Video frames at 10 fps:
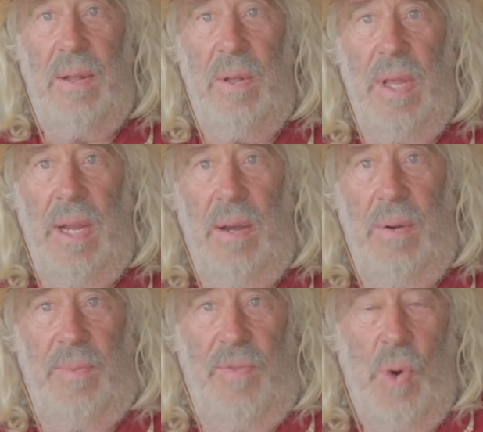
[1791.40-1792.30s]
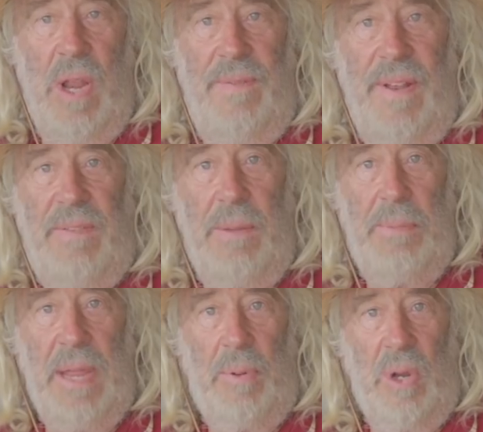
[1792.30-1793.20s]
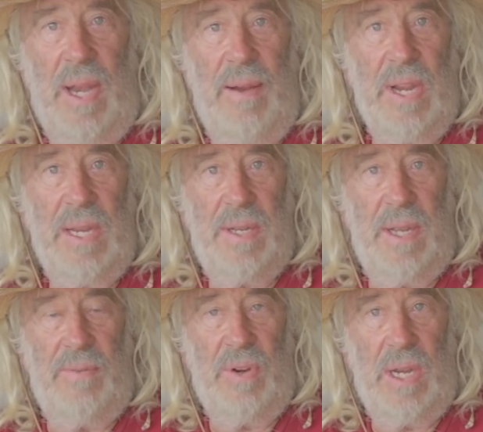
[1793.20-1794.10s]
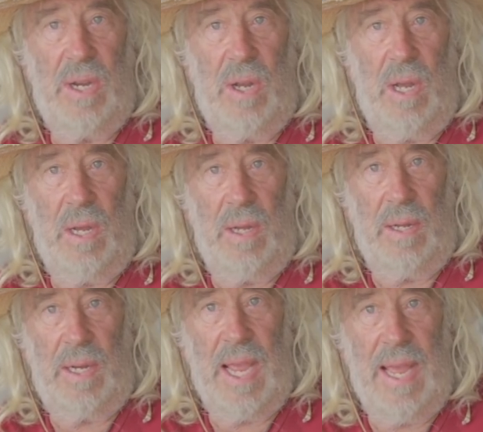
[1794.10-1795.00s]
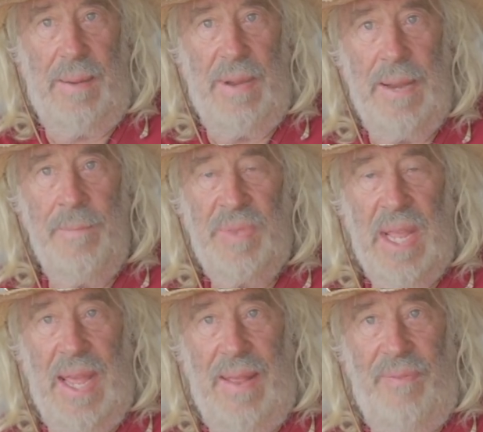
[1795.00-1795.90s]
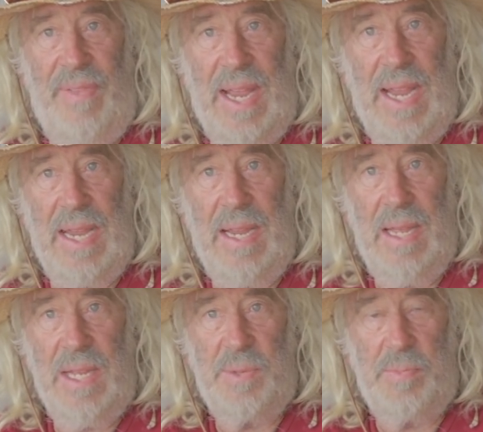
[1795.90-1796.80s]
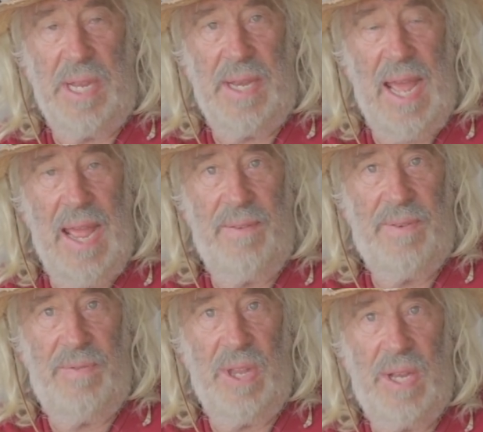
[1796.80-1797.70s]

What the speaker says: there's 40 or 50 people in every academy, and they spend half of the